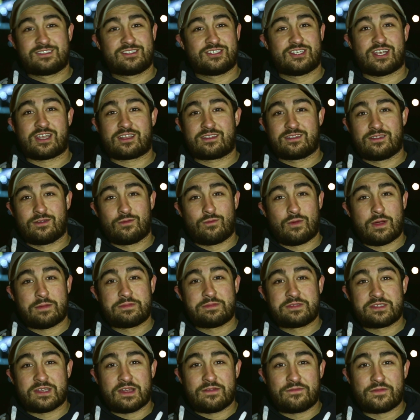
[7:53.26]
Check the
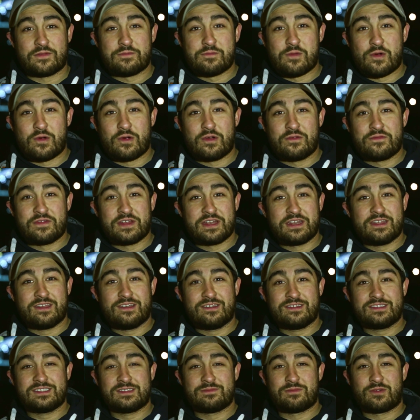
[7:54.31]
website for more
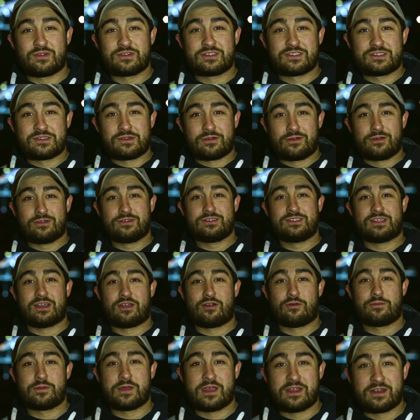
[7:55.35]
videos and more tutorials. I
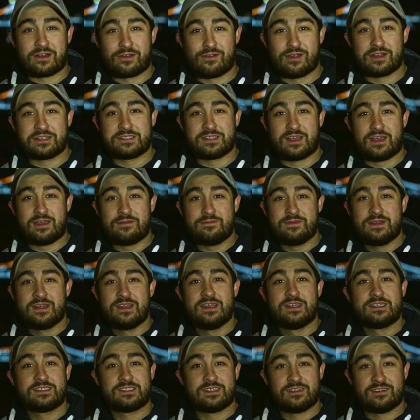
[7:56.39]
hope you had a great time.
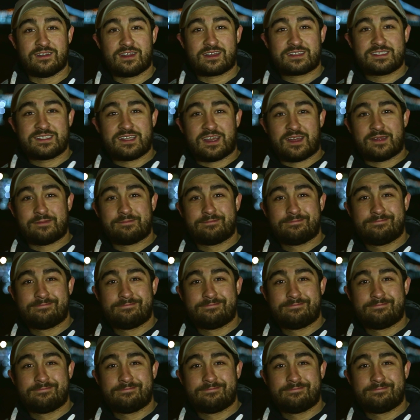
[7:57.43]
See you next time.